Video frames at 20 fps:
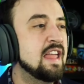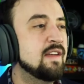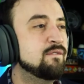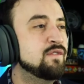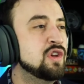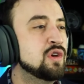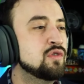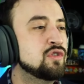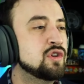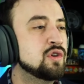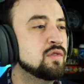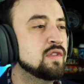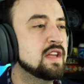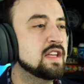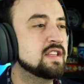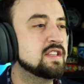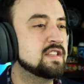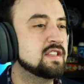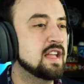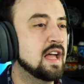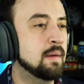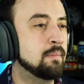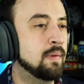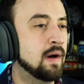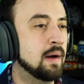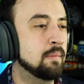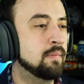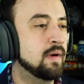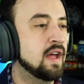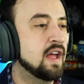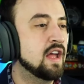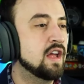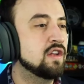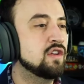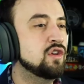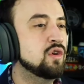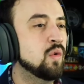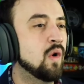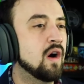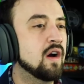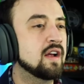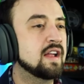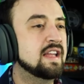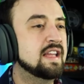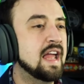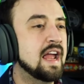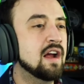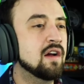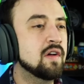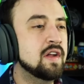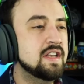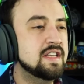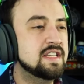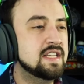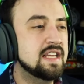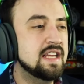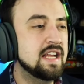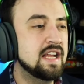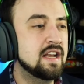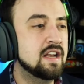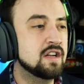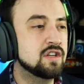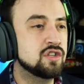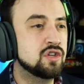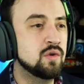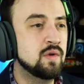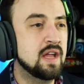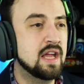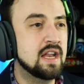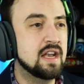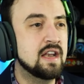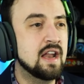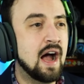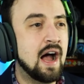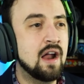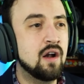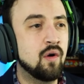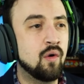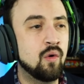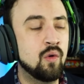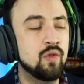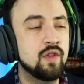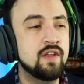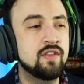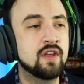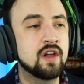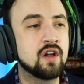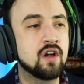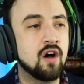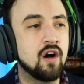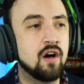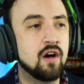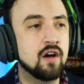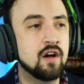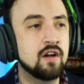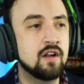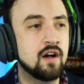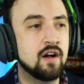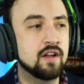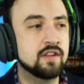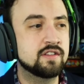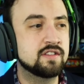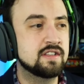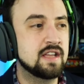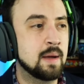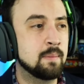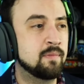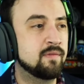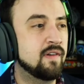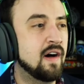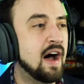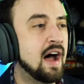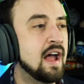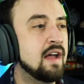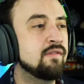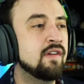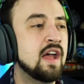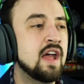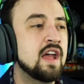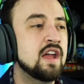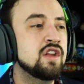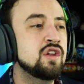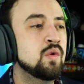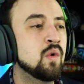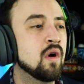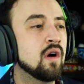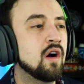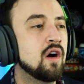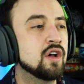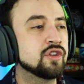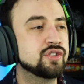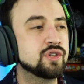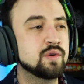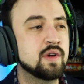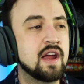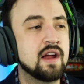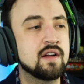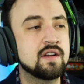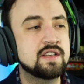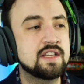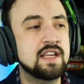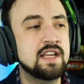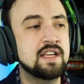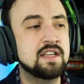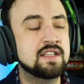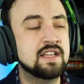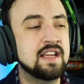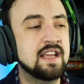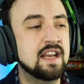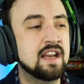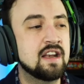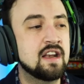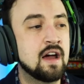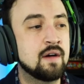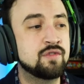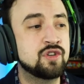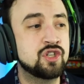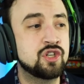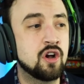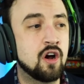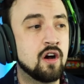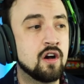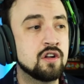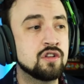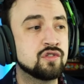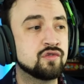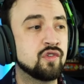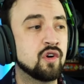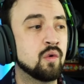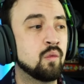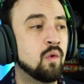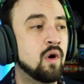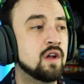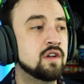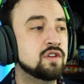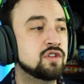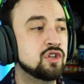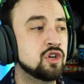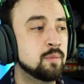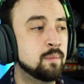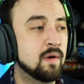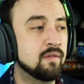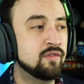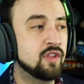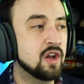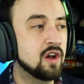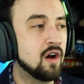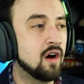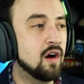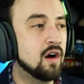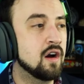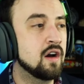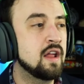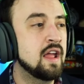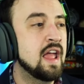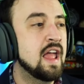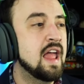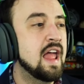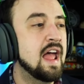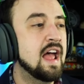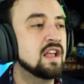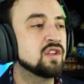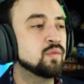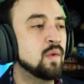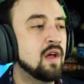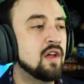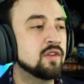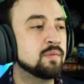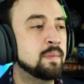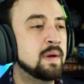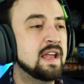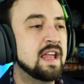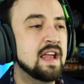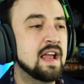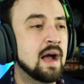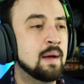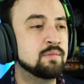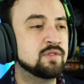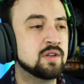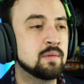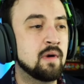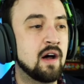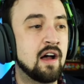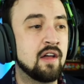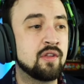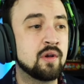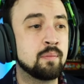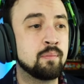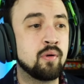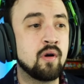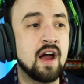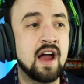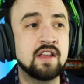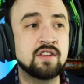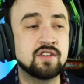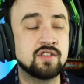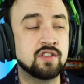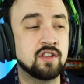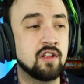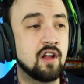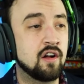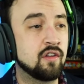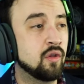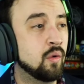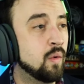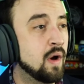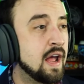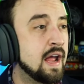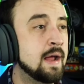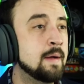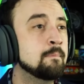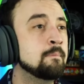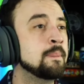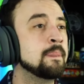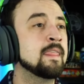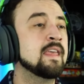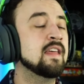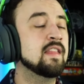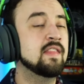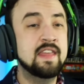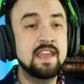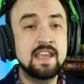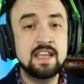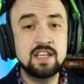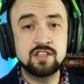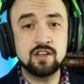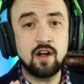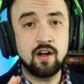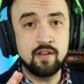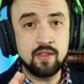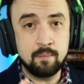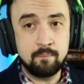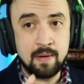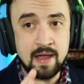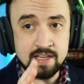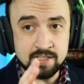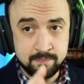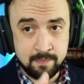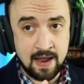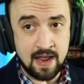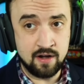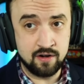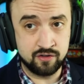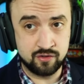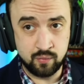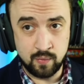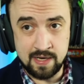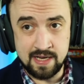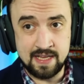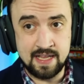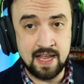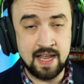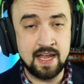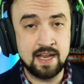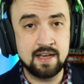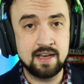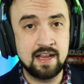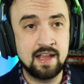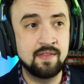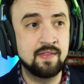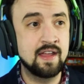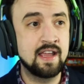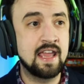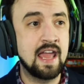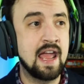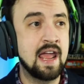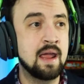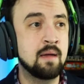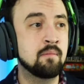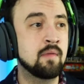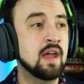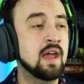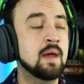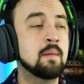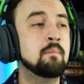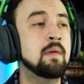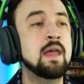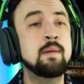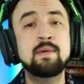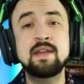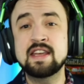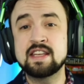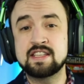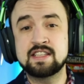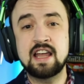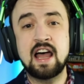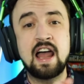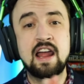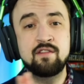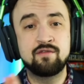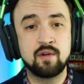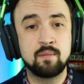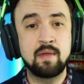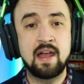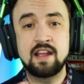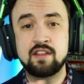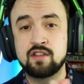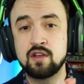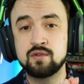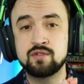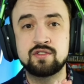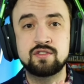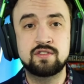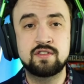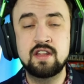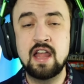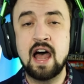If you do this step up, you are guaranteed to get not only the card on step five, you are also guaranteed to get enough shards for one dupe of the card, as well as picking up some other prizes along the way. These are the best banners we get in the game, maybe aside from like those